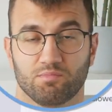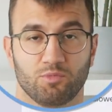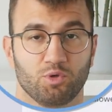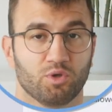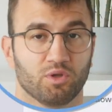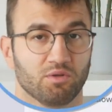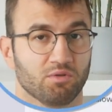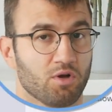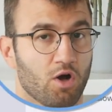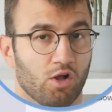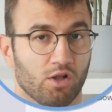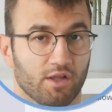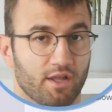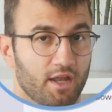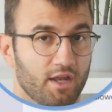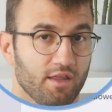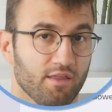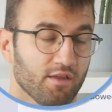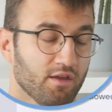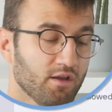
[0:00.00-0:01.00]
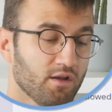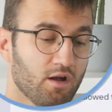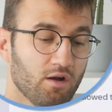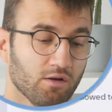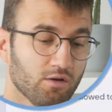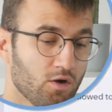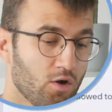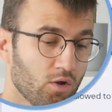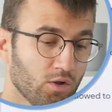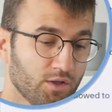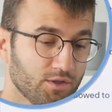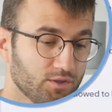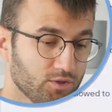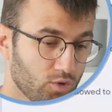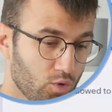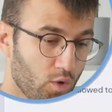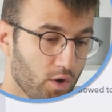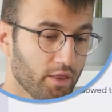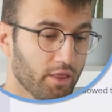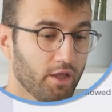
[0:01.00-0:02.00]
You can call it anything, I'll call it
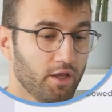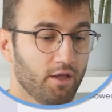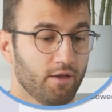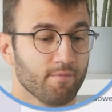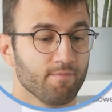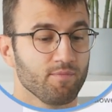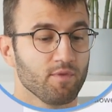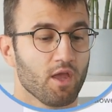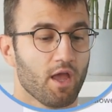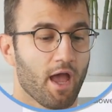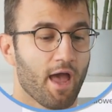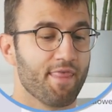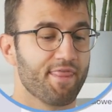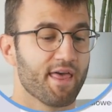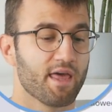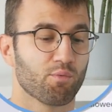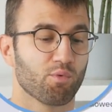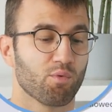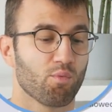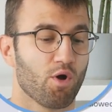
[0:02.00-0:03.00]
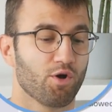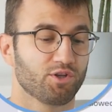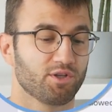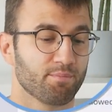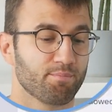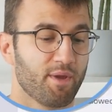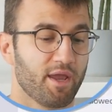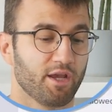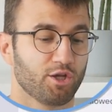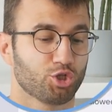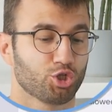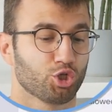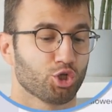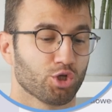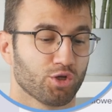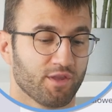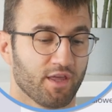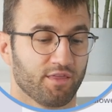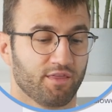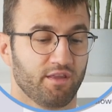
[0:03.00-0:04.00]
Koinly. And then we want to make
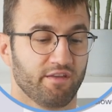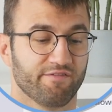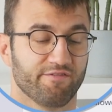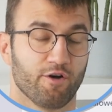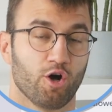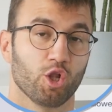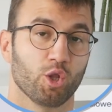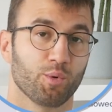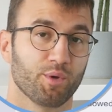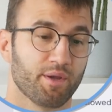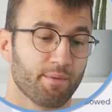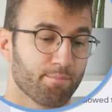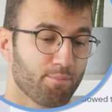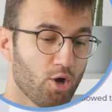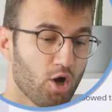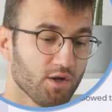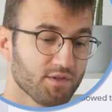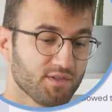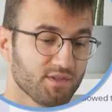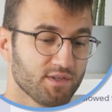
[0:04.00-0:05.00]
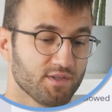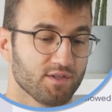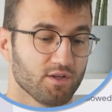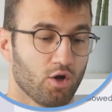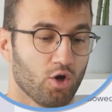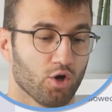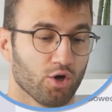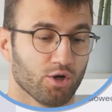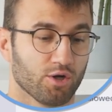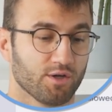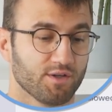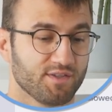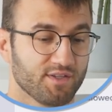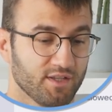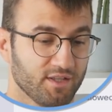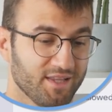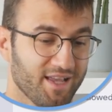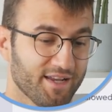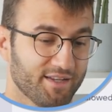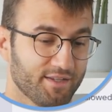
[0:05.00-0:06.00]
sure that the following boxes are
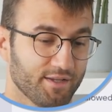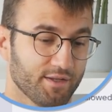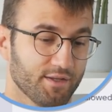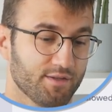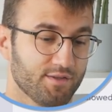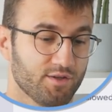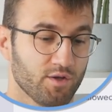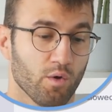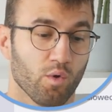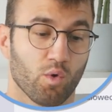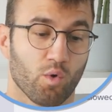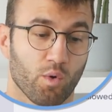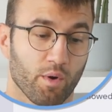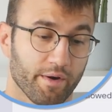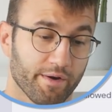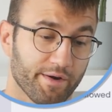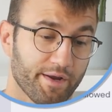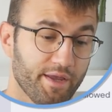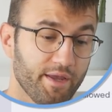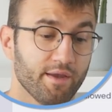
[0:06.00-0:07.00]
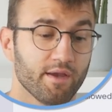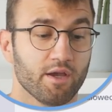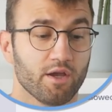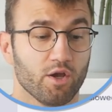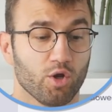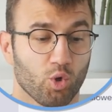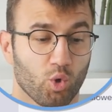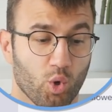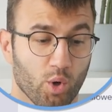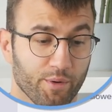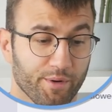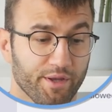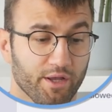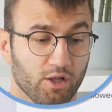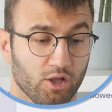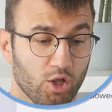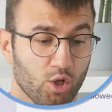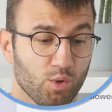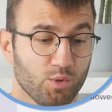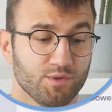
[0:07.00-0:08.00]
selected. So query, query
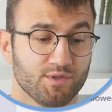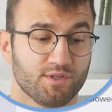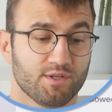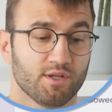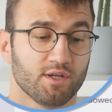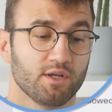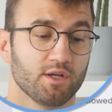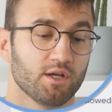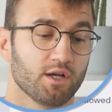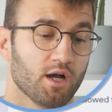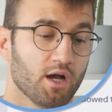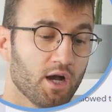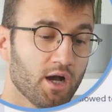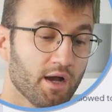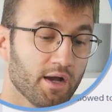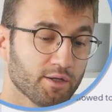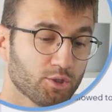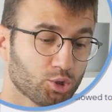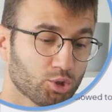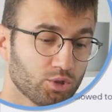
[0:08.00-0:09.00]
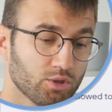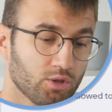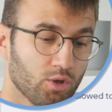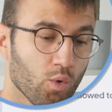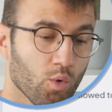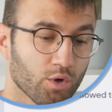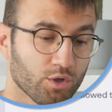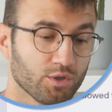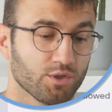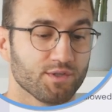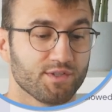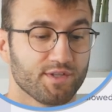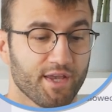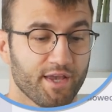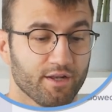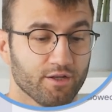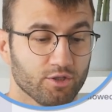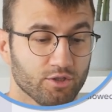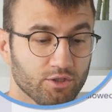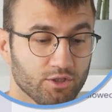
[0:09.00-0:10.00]
closed orders
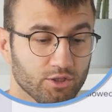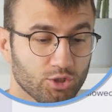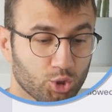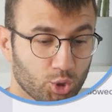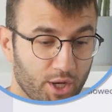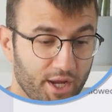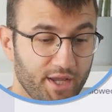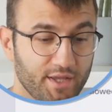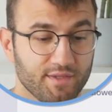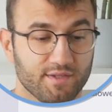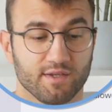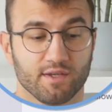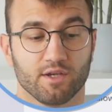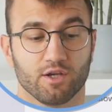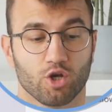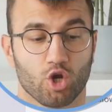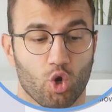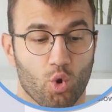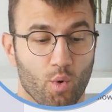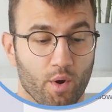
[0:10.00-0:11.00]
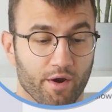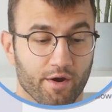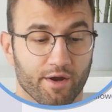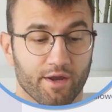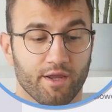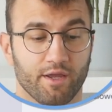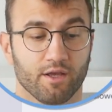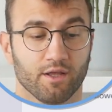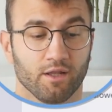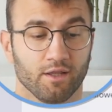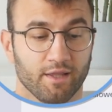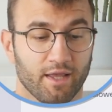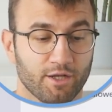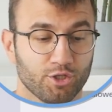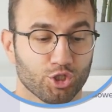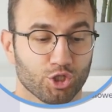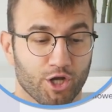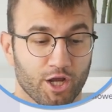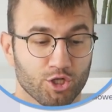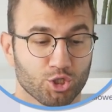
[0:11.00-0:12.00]
and trades, query
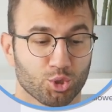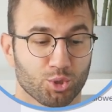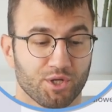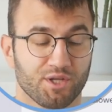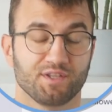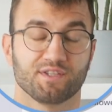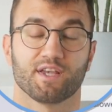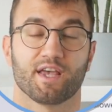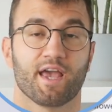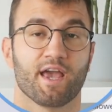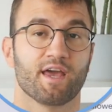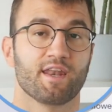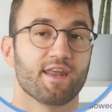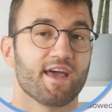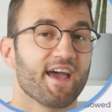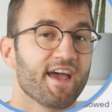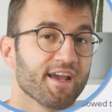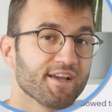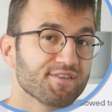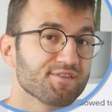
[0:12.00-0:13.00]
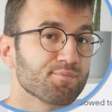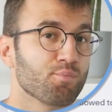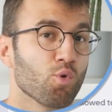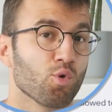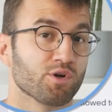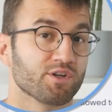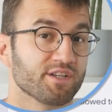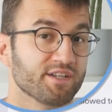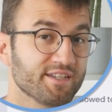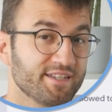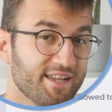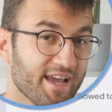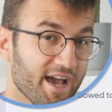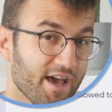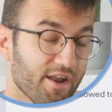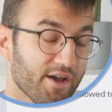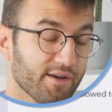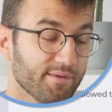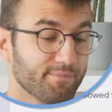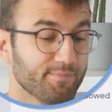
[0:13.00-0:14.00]
ledger entries, and export
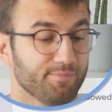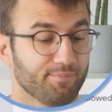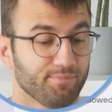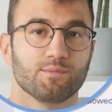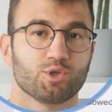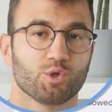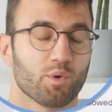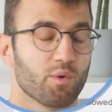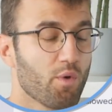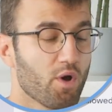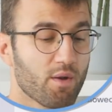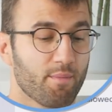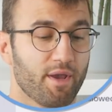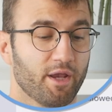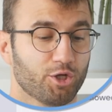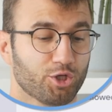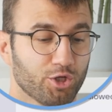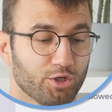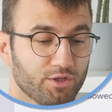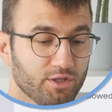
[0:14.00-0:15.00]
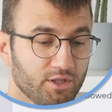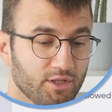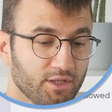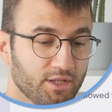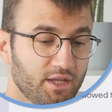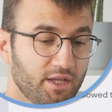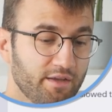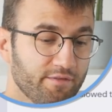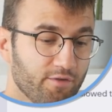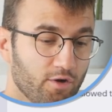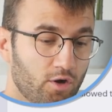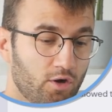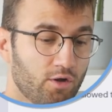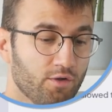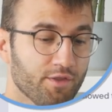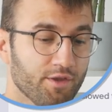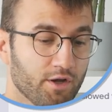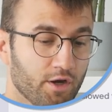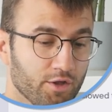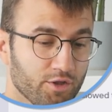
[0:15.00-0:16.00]
data. So we wanna make sure to leave
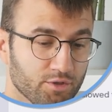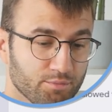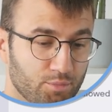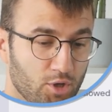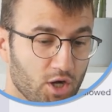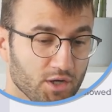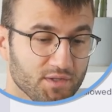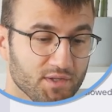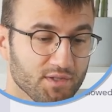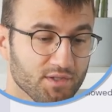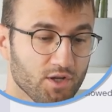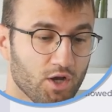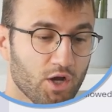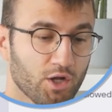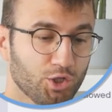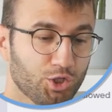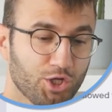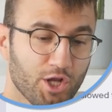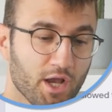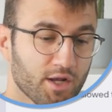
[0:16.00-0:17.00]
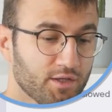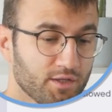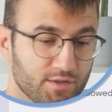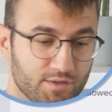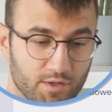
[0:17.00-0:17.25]
all the other boxes unchecked.